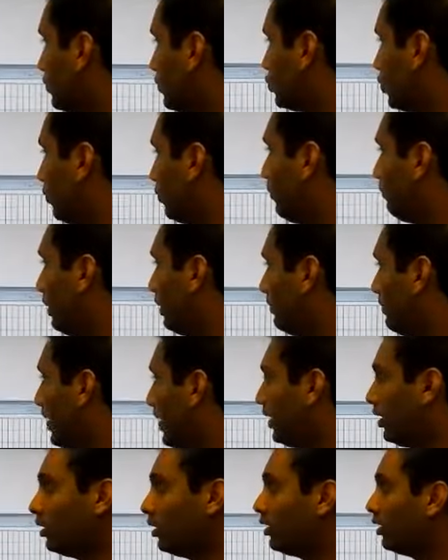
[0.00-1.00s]
So when we had
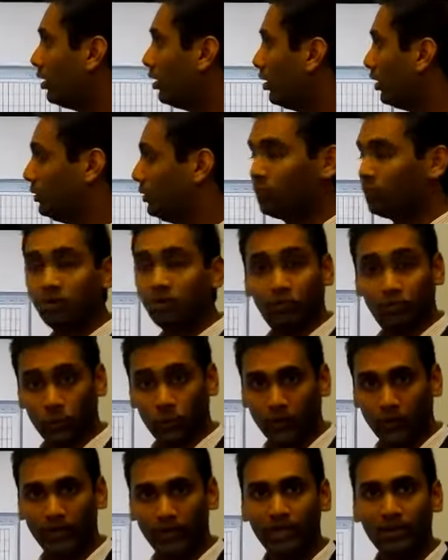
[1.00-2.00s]
an input of
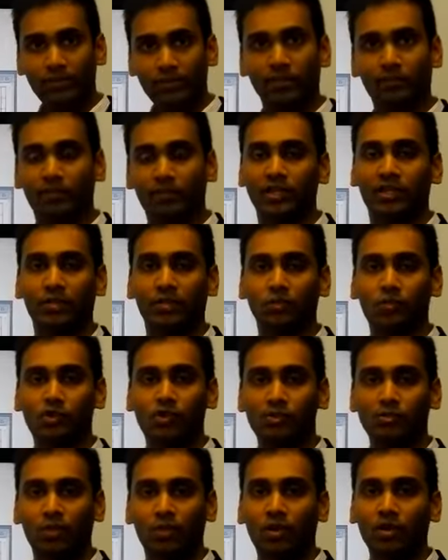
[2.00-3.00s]
20 for the
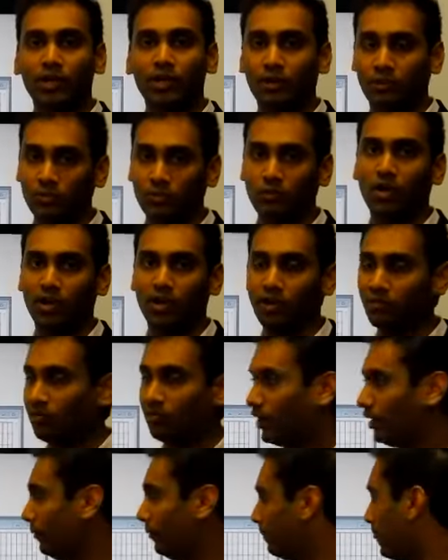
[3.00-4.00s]
conversion block, it was working fine.